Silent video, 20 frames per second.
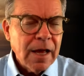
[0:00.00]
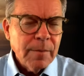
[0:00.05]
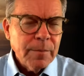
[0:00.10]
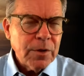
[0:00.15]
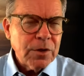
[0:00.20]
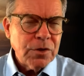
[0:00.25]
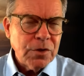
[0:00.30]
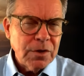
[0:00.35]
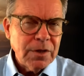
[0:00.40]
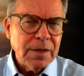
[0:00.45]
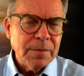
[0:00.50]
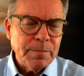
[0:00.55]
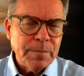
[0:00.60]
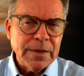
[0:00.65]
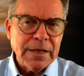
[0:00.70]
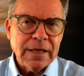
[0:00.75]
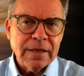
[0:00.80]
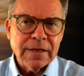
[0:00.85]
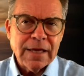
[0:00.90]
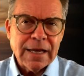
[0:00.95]
But could it
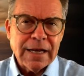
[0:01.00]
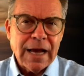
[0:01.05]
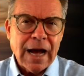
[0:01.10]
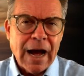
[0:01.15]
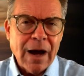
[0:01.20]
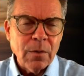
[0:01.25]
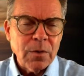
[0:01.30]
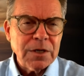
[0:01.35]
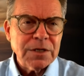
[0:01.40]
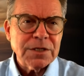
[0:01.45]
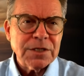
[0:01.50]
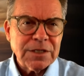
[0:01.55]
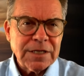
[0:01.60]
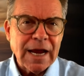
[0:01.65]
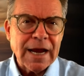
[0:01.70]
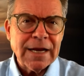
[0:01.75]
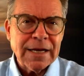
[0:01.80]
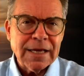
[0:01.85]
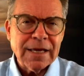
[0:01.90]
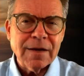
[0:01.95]
be that our
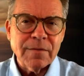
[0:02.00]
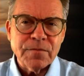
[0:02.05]
standing